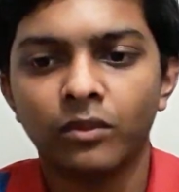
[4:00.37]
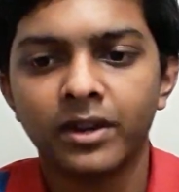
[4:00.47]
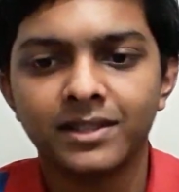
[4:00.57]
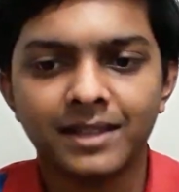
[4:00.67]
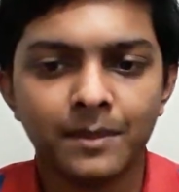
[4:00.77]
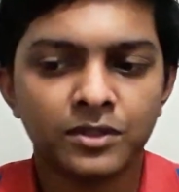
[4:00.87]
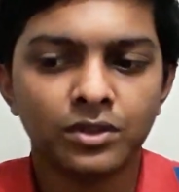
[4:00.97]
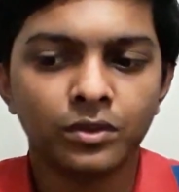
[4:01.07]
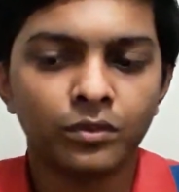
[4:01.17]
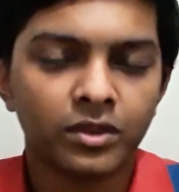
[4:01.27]
what is
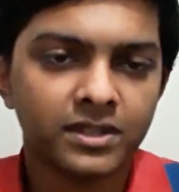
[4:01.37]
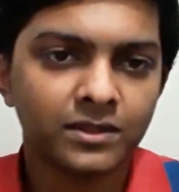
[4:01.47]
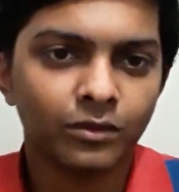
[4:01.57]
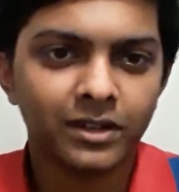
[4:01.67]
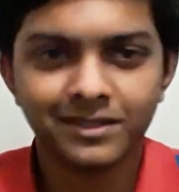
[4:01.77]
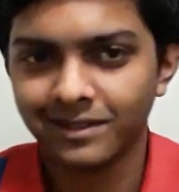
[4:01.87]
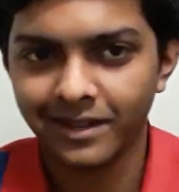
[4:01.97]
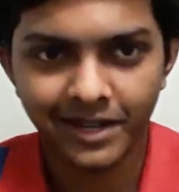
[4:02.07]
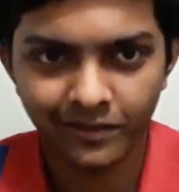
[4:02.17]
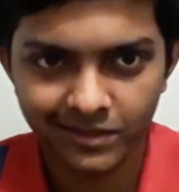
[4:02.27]
absolute versus what is
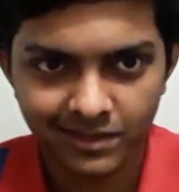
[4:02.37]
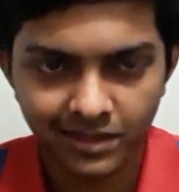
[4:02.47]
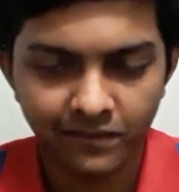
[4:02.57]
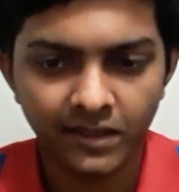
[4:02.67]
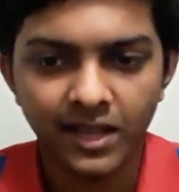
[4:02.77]
relative itself